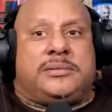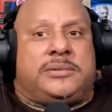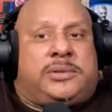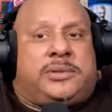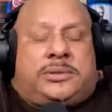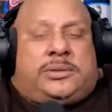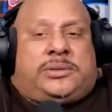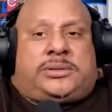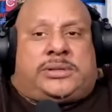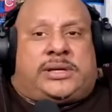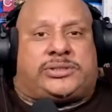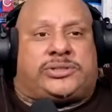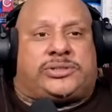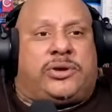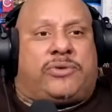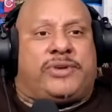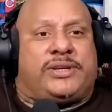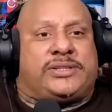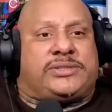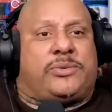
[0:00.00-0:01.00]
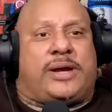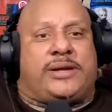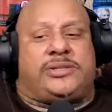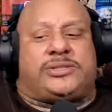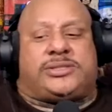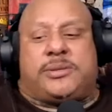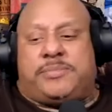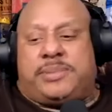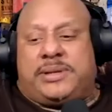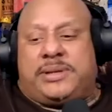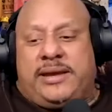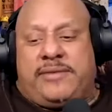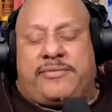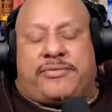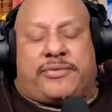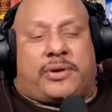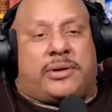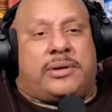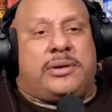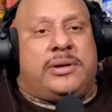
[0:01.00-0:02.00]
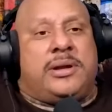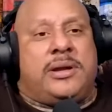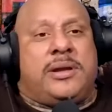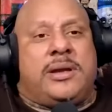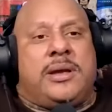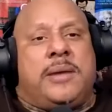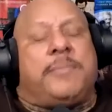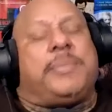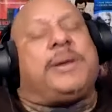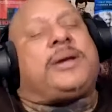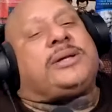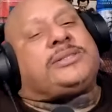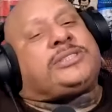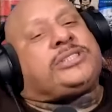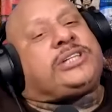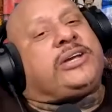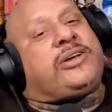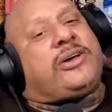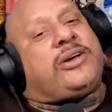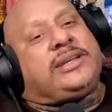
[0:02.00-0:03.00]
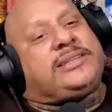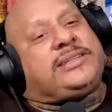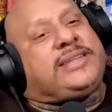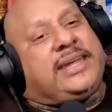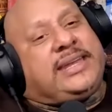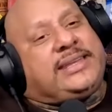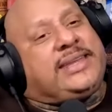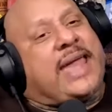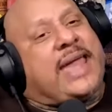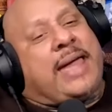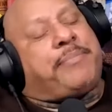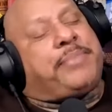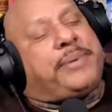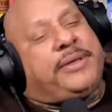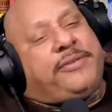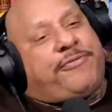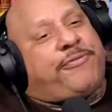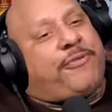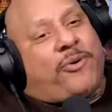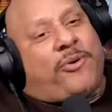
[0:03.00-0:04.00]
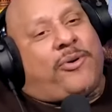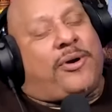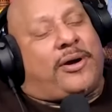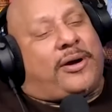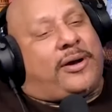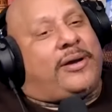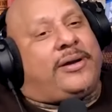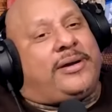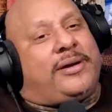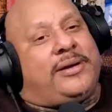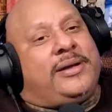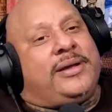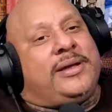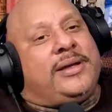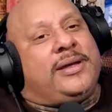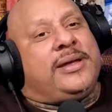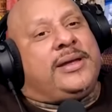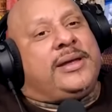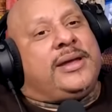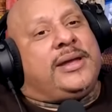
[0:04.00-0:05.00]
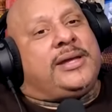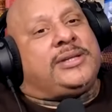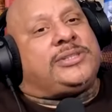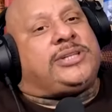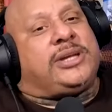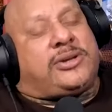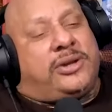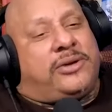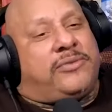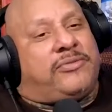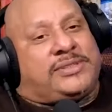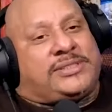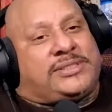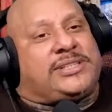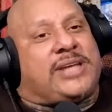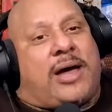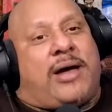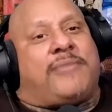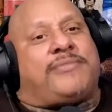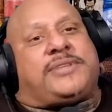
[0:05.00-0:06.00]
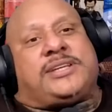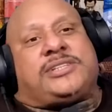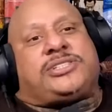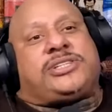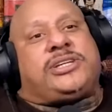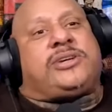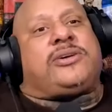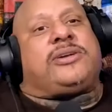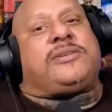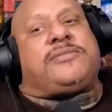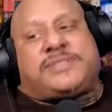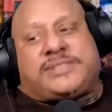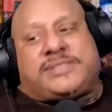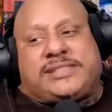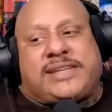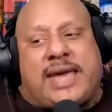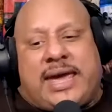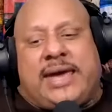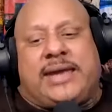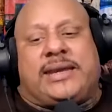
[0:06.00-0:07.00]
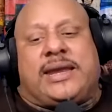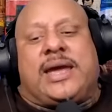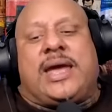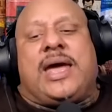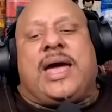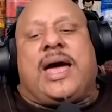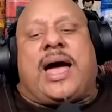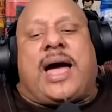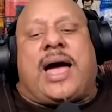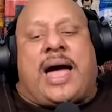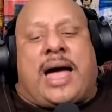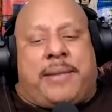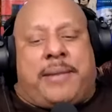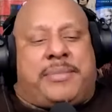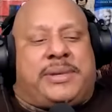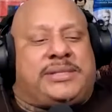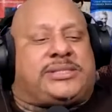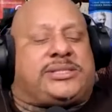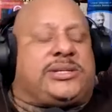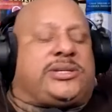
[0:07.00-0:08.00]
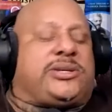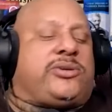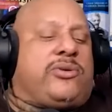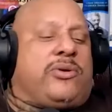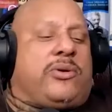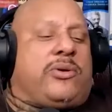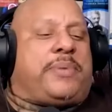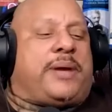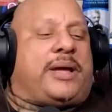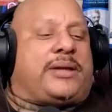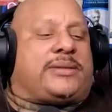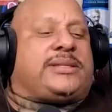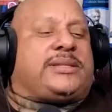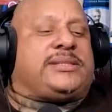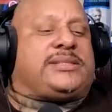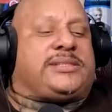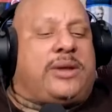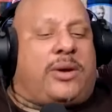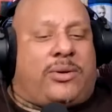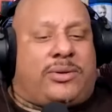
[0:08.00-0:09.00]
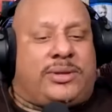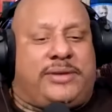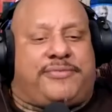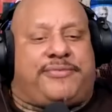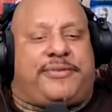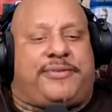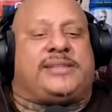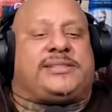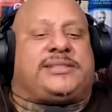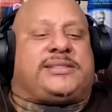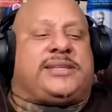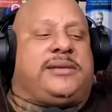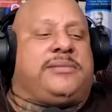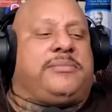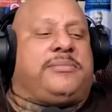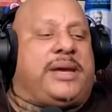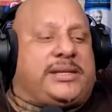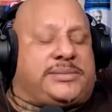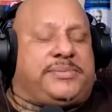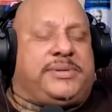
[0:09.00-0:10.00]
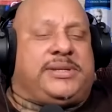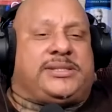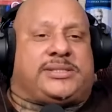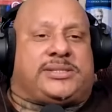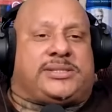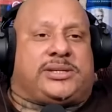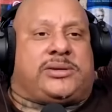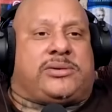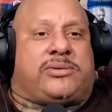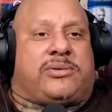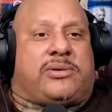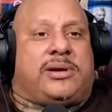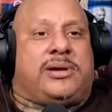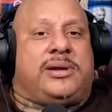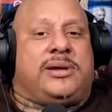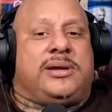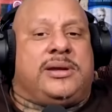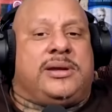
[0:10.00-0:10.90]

you, there's no reason why you should believe her because mm-hmm. she could have did that before. She could have resolved this. She could have said, "I'm insecure about this OnlyFans thing. makes me insecure."